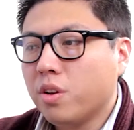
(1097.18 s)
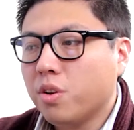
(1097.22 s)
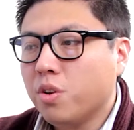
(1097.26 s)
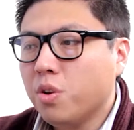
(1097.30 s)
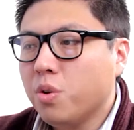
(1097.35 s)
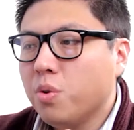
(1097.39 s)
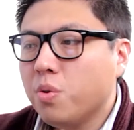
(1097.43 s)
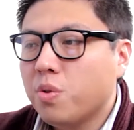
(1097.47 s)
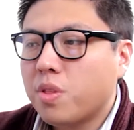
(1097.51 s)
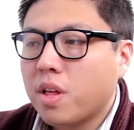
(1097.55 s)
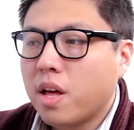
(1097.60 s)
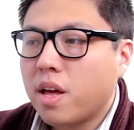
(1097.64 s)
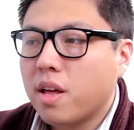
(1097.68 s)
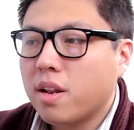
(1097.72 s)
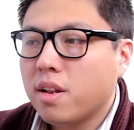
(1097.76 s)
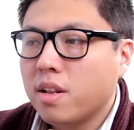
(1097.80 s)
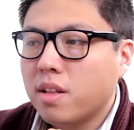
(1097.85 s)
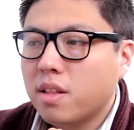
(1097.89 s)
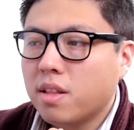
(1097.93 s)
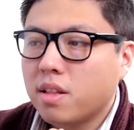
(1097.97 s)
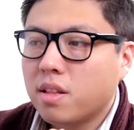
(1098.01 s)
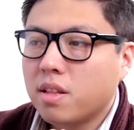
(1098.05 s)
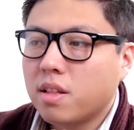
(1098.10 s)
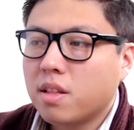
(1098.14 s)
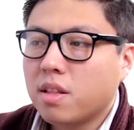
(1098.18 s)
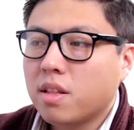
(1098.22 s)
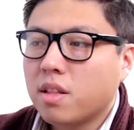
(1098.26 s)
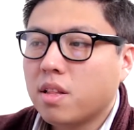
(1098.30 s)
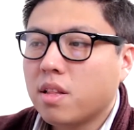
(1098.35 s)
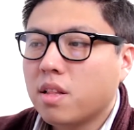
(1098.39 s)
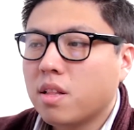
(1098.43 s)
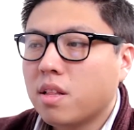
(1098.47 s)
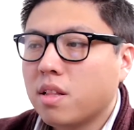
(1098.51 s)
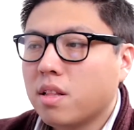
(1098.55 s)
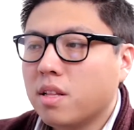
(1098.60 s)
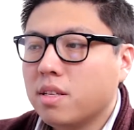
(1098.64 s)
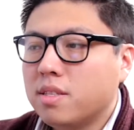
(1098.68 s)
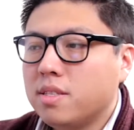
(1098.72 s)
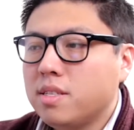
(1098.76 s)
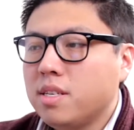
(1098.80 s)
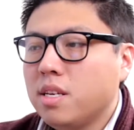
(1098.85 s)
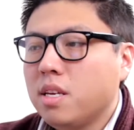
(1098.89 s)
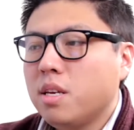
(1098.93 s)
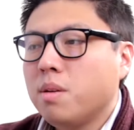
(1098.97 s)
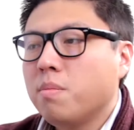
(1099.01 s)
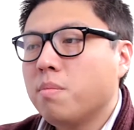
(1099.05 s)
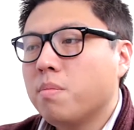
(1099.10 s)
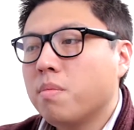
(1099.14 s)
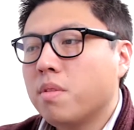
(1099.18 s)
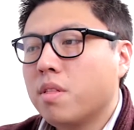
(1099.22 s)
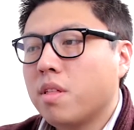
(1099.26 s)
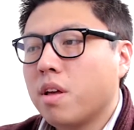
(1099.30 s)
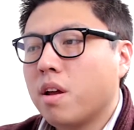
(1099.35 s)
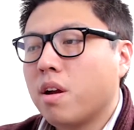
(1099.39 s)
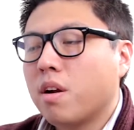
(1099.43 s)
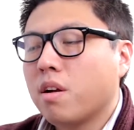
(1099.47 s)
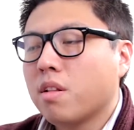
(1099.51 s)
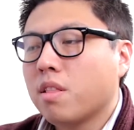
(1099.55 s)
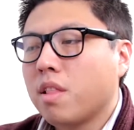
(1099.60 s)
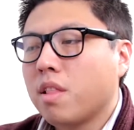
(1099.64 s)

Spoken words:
knew that the team there